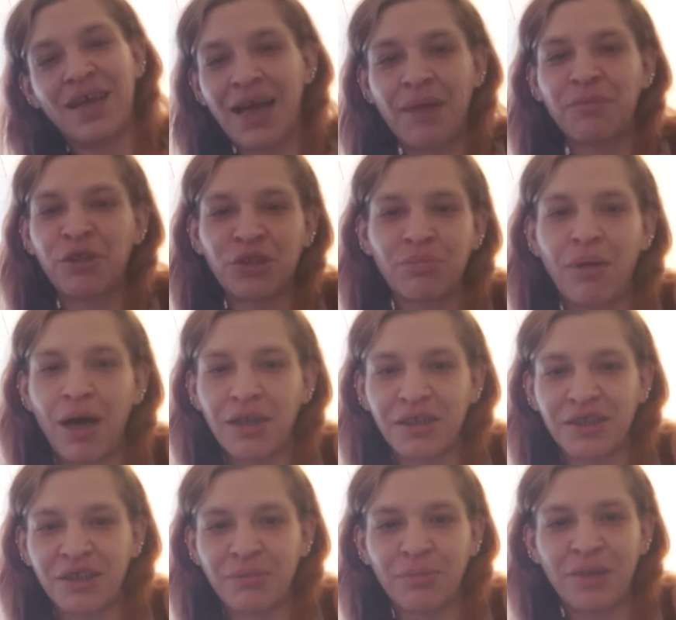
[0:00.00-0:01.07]
I'm the
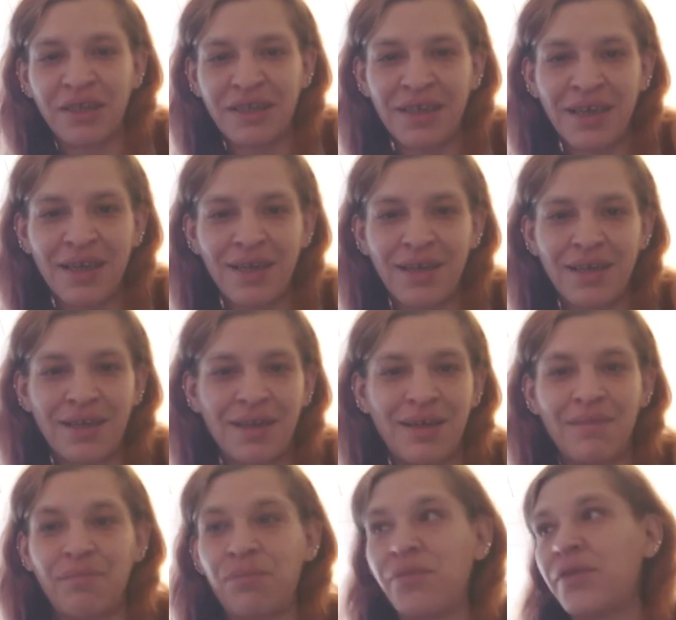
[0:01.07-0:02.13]
smallest, but yet
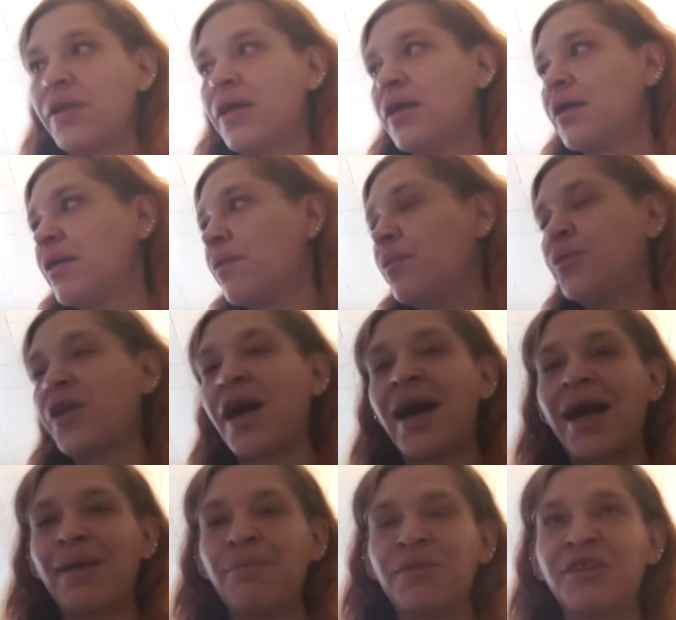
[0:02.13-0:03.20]
the
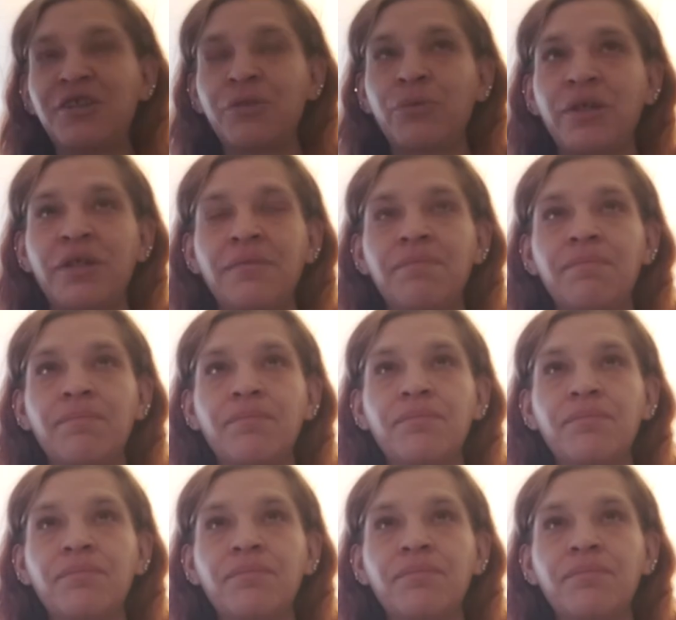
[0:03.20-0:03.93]
hypest one,